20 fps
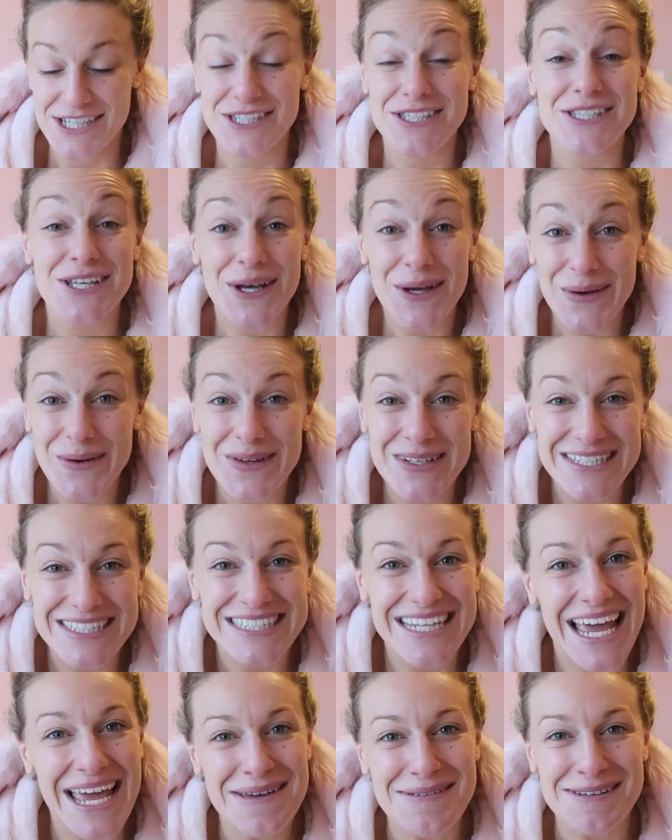So
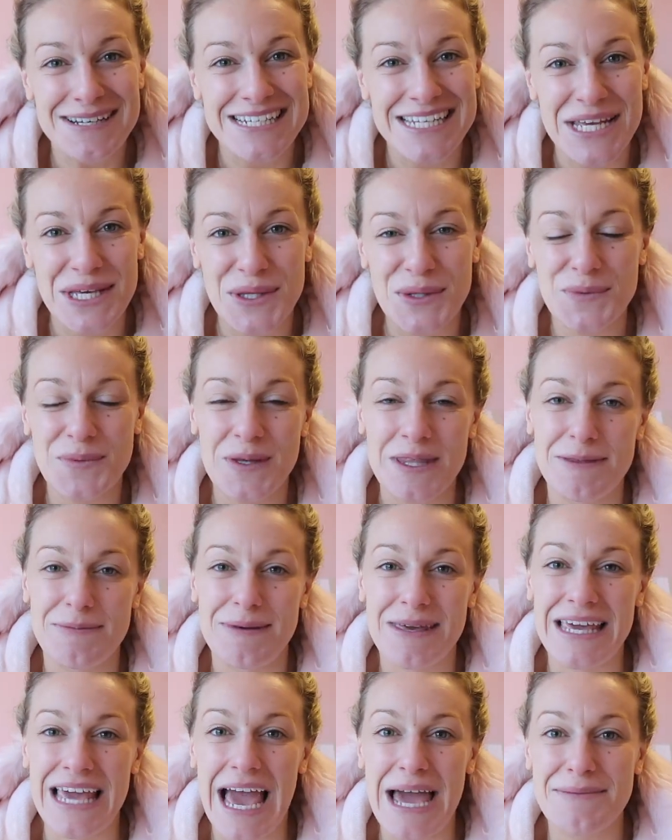today I'm going to take you with
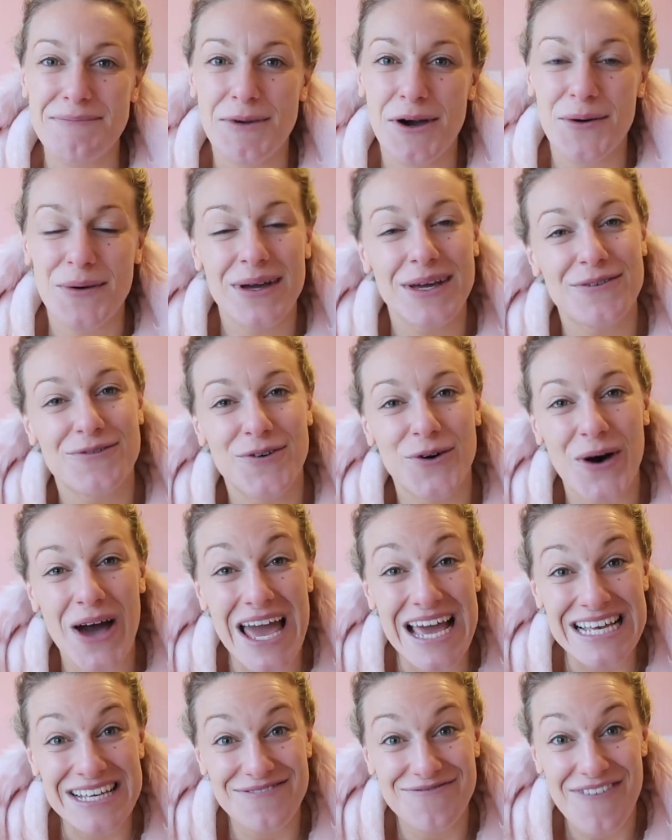me. I'm going for
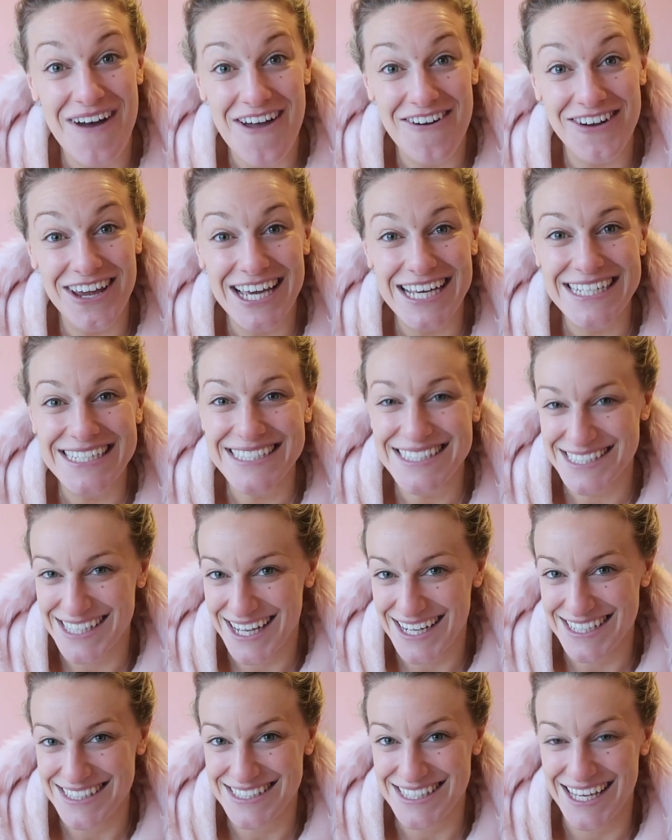a very
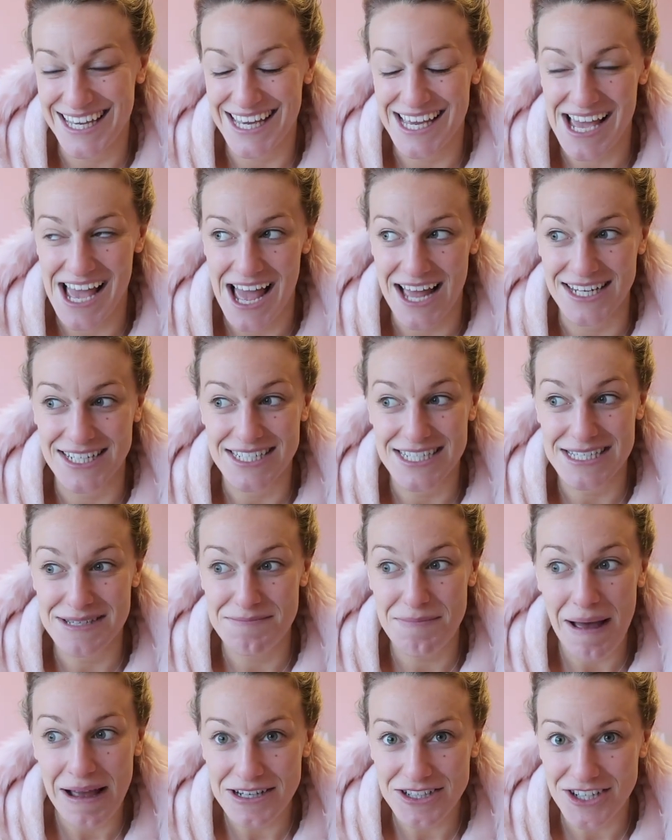exciting and
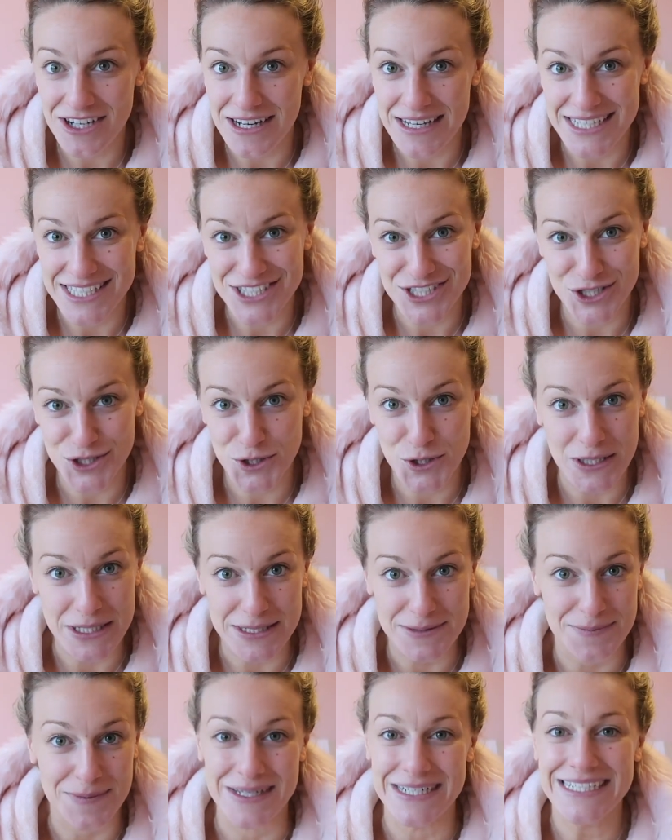specialist
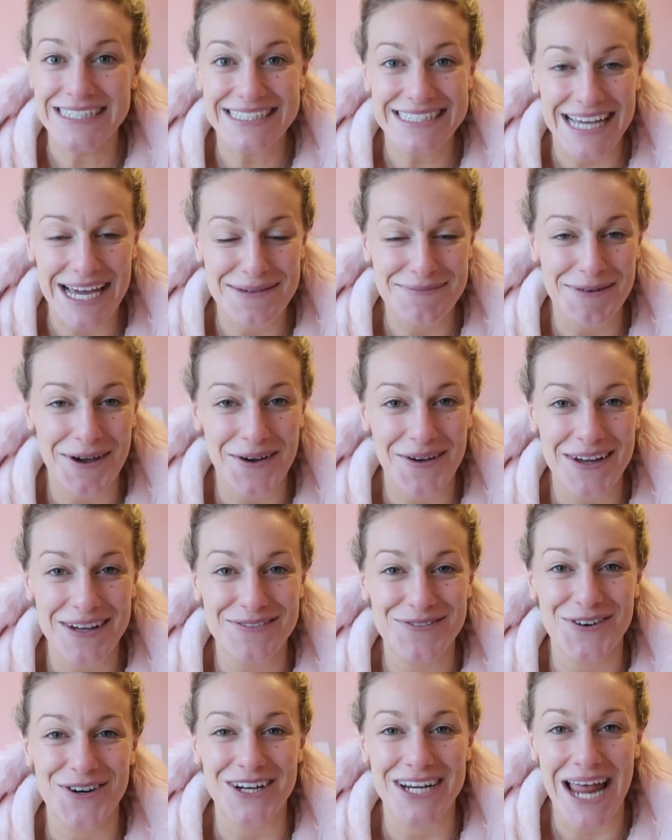treatment. I'm going
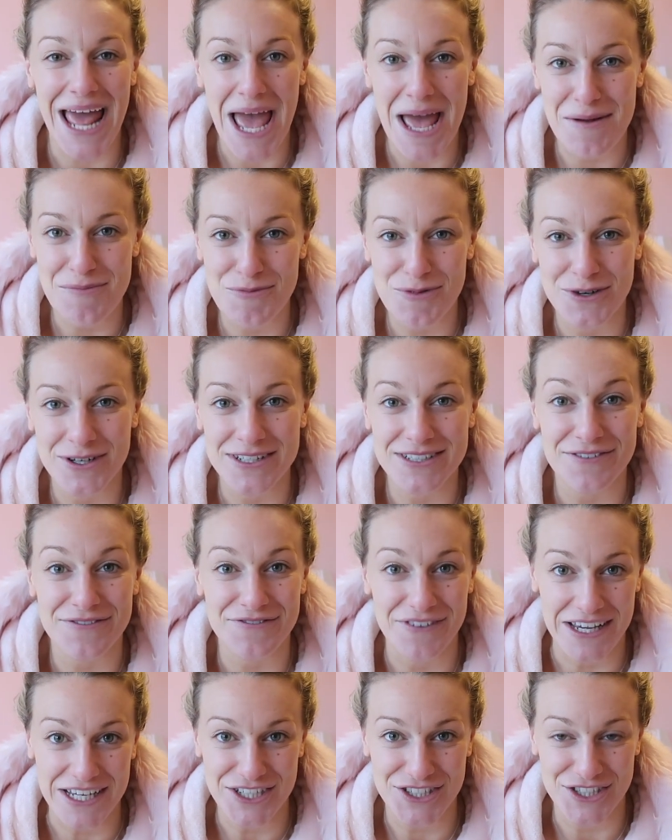for an emerald
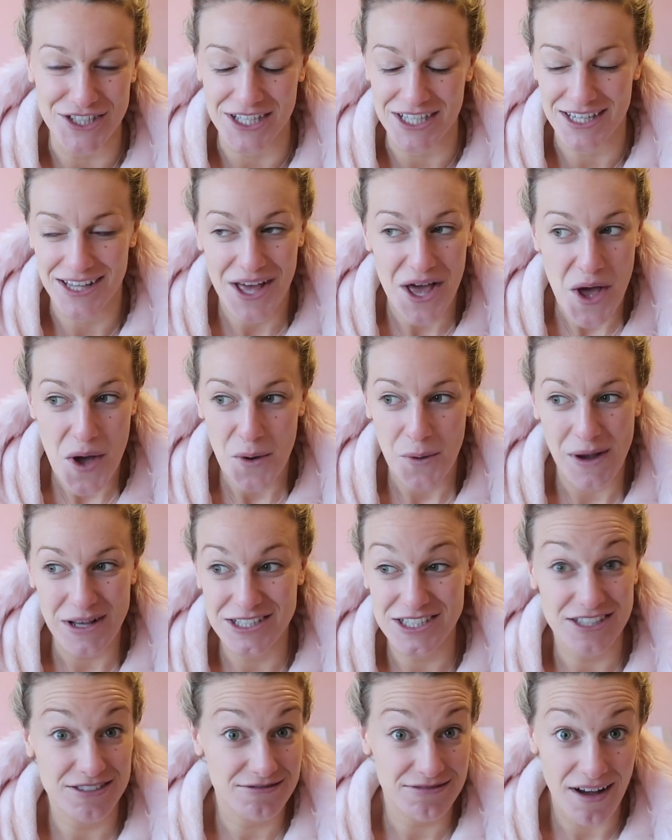facial,
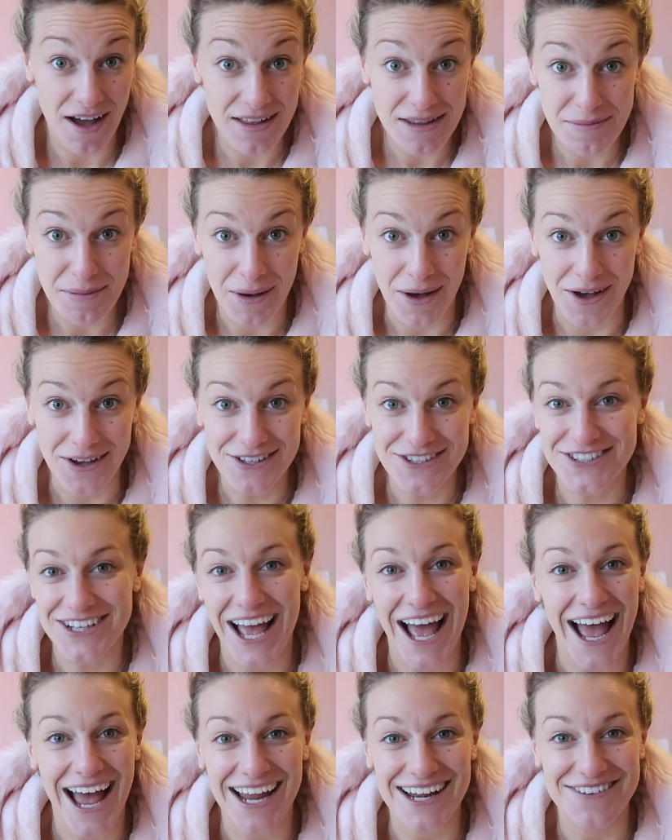which is rather posh
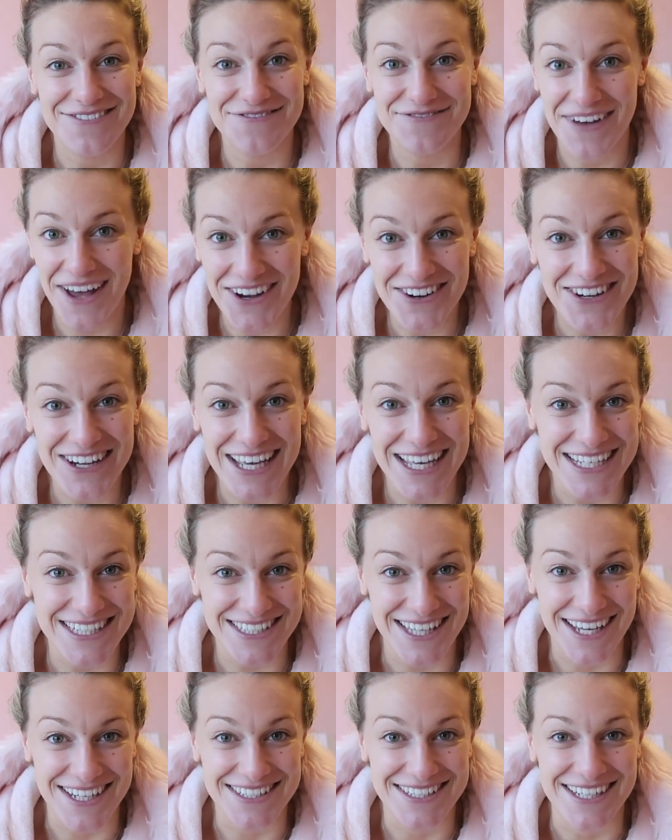and very
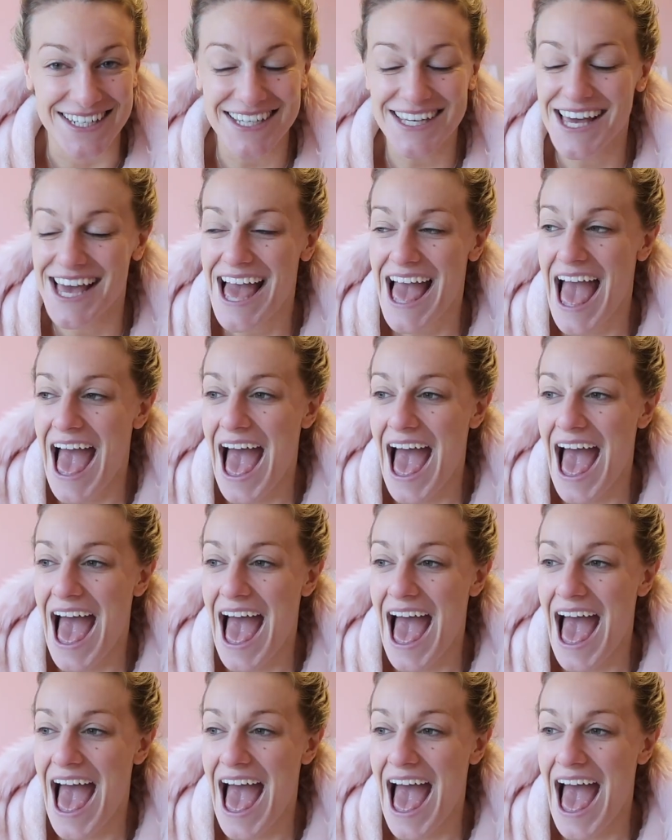exciting.